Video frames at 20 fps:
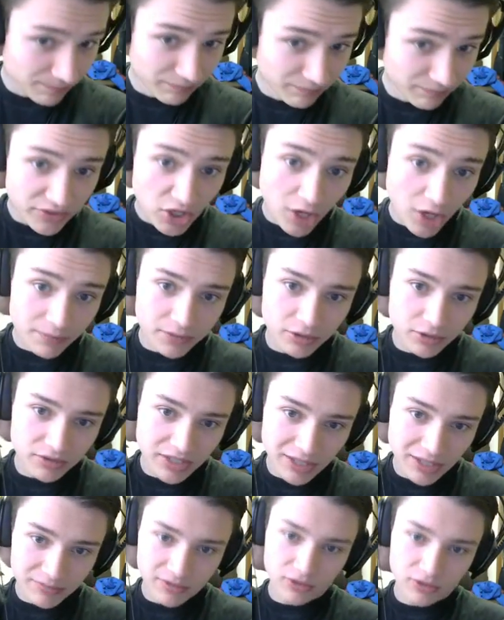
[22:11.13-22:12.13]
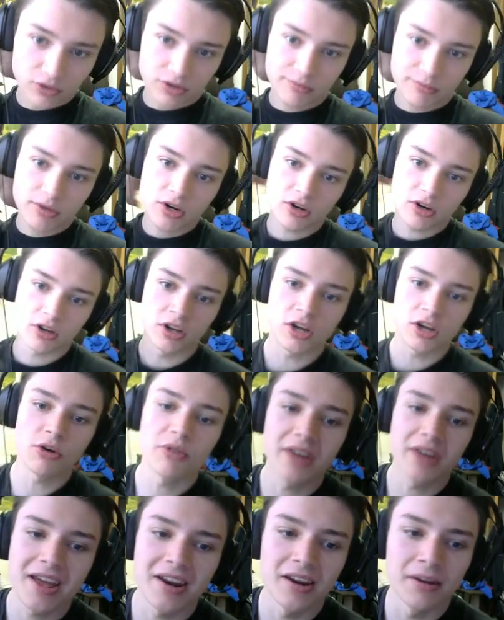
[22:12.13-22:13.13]
top 2 teams in North America going
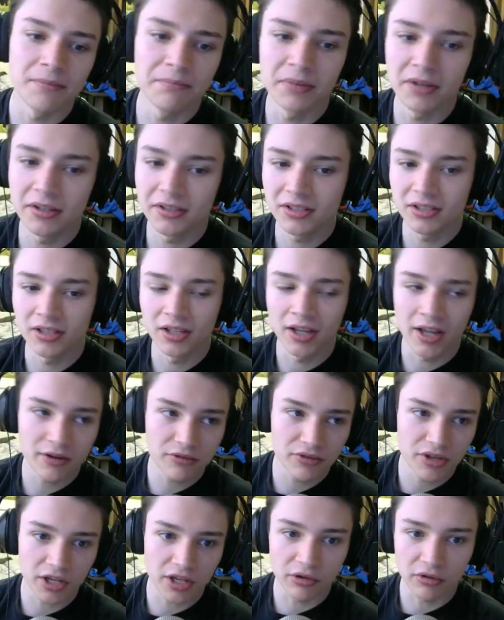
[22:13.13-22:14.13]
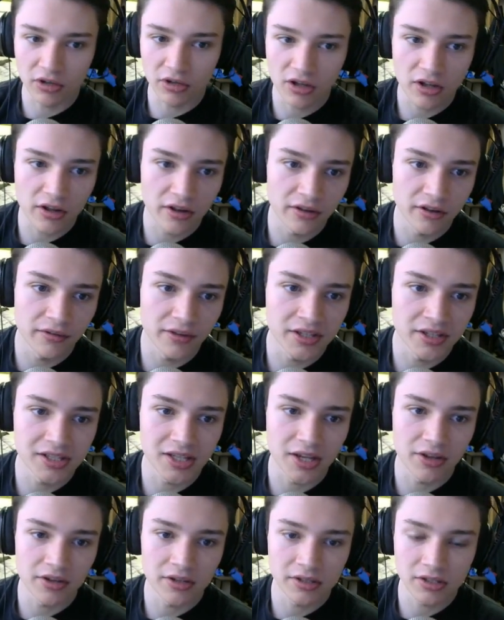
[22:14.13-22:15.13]
at it, but I don't think you can call
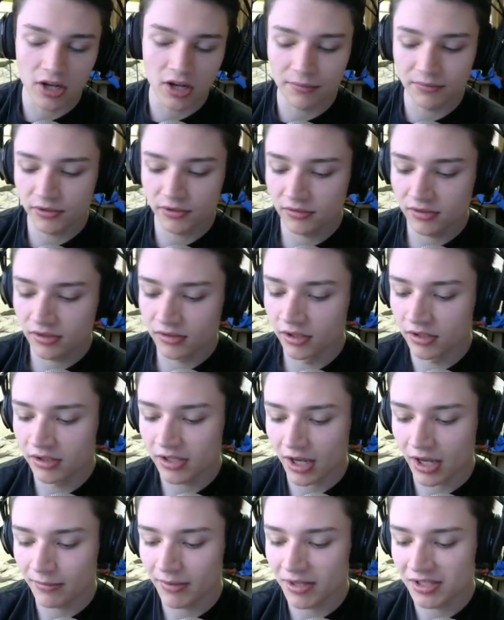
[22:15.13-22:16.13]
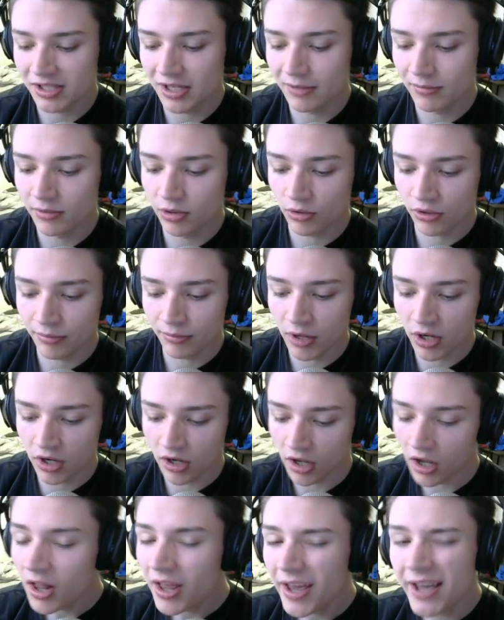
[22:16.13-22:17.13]
Ascent the second best team in North
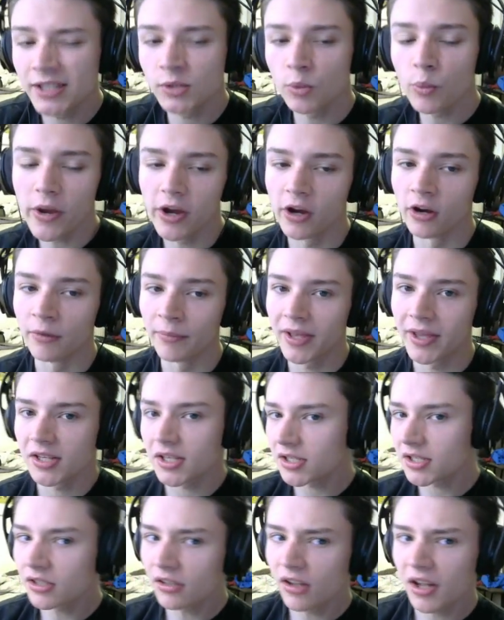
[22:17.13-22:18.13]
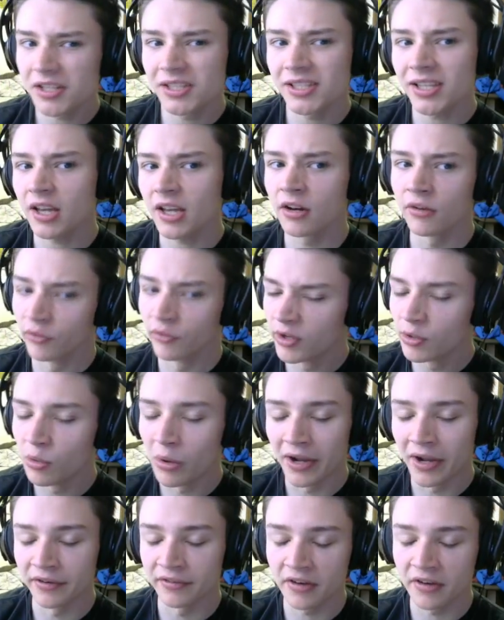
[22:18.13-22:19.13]
America. It's weird because they still got second at
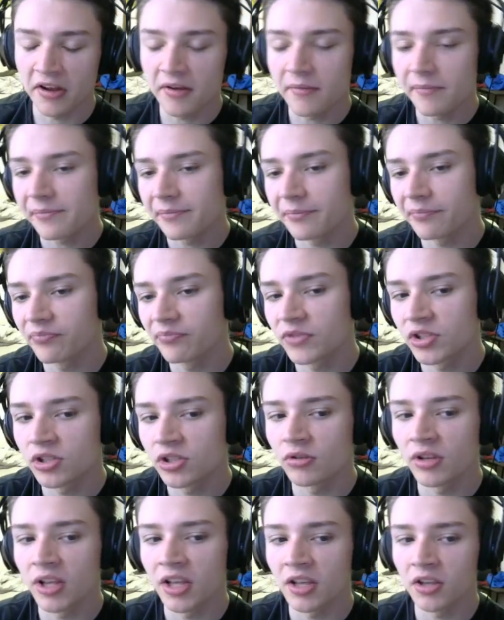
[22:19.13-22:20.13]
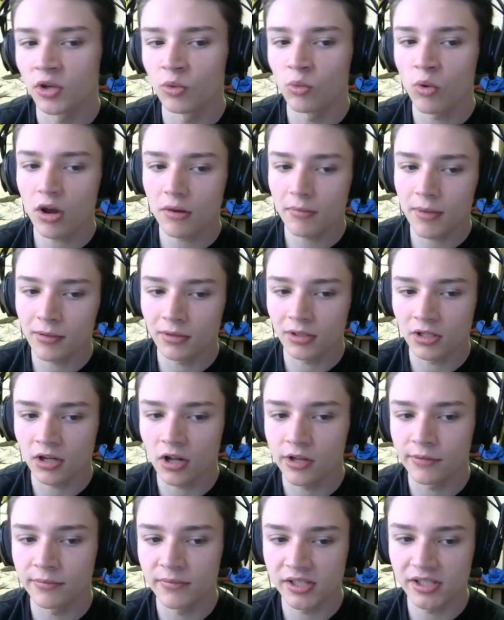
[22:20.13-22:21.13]
Rewind, right? So like you want to be able to
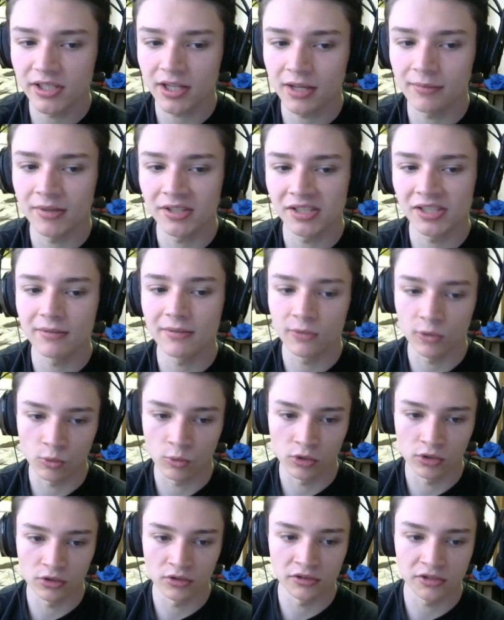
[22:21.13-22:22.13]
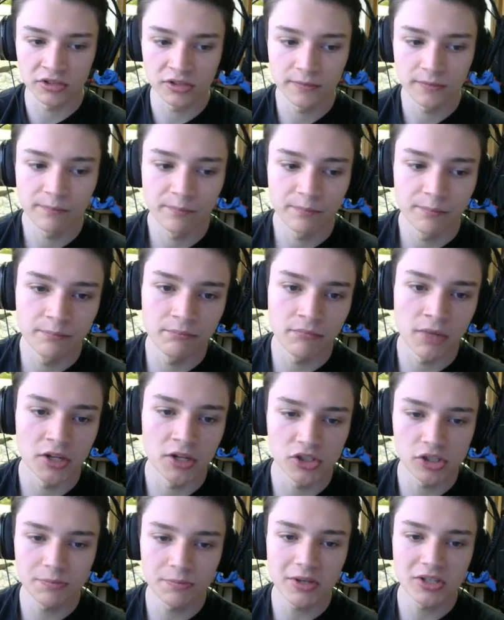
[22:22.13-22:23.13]
call them the second best team in the world, but
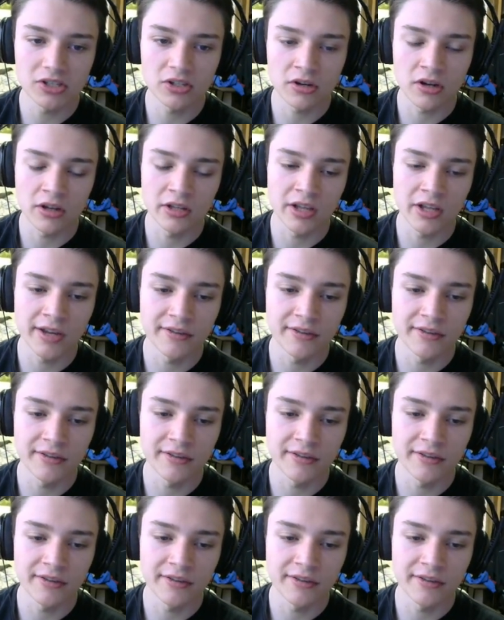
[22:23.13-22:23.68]
just based on online